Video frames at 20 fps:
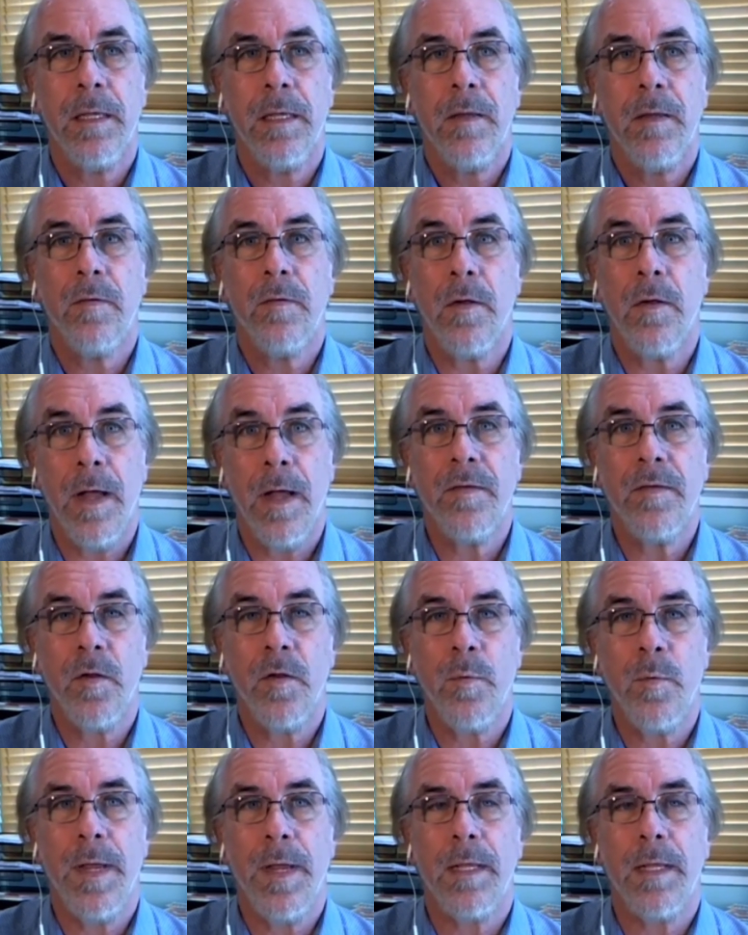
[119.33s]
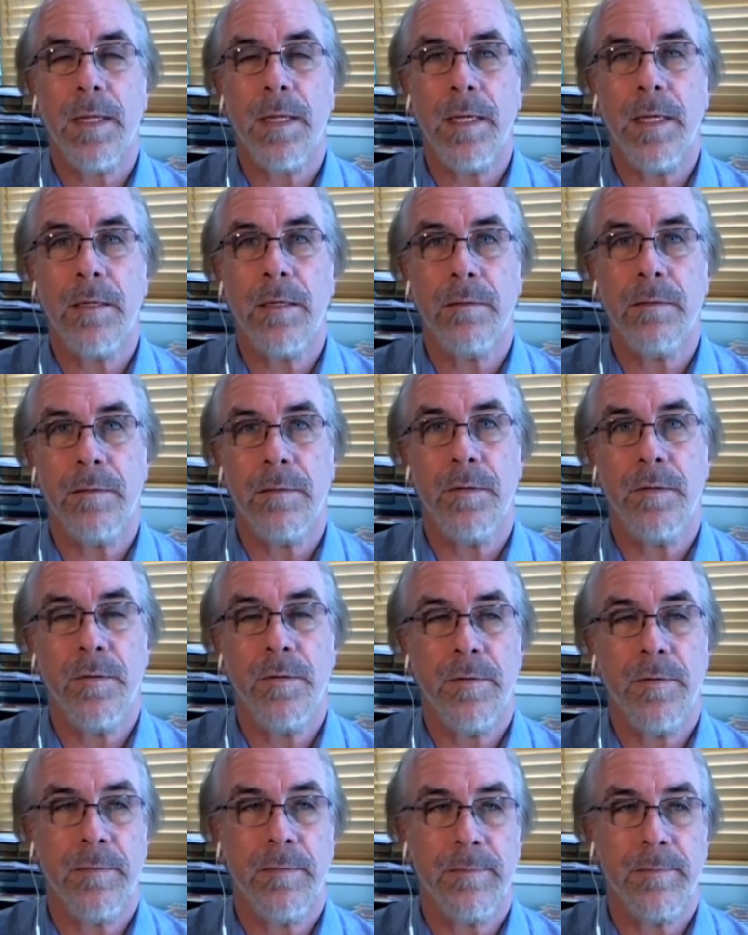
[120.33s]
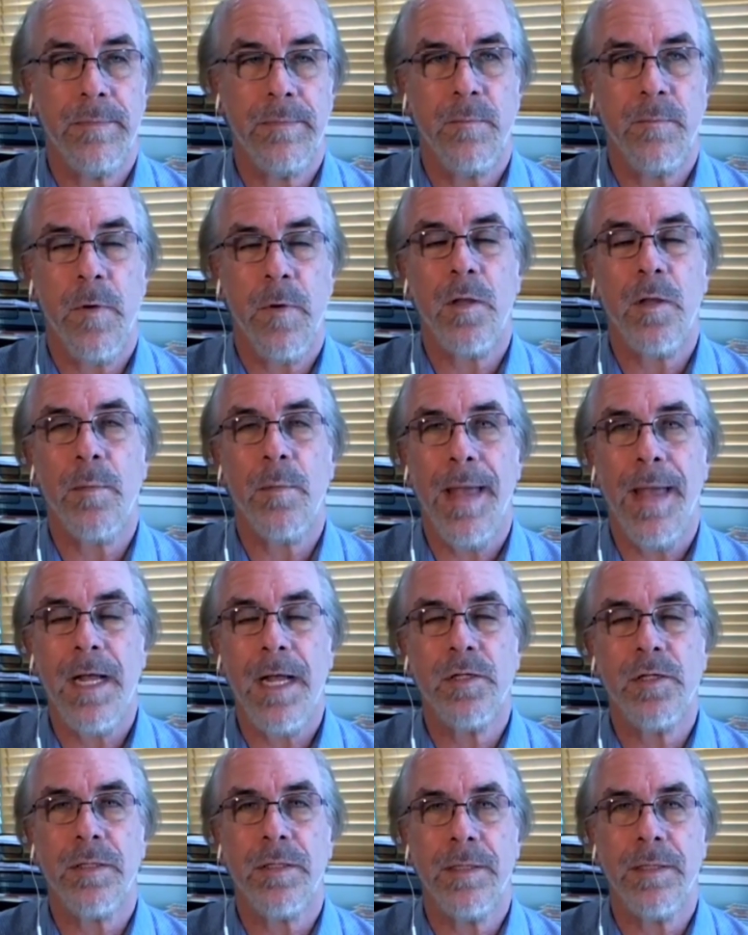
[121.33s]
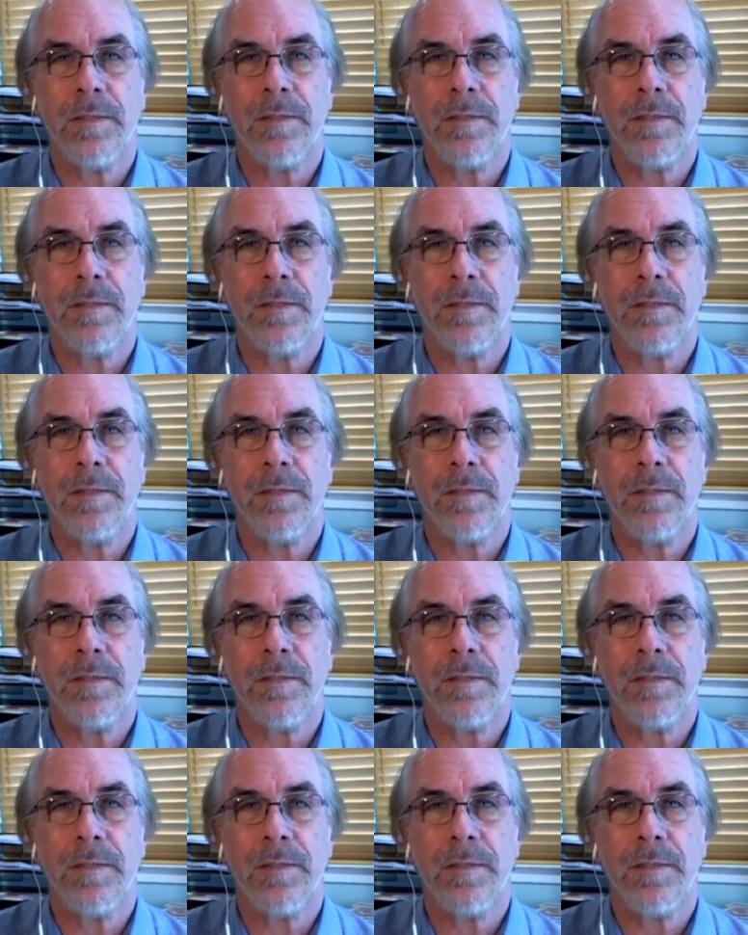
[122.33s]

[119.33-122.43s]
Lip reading: So consequently, you can well imagine that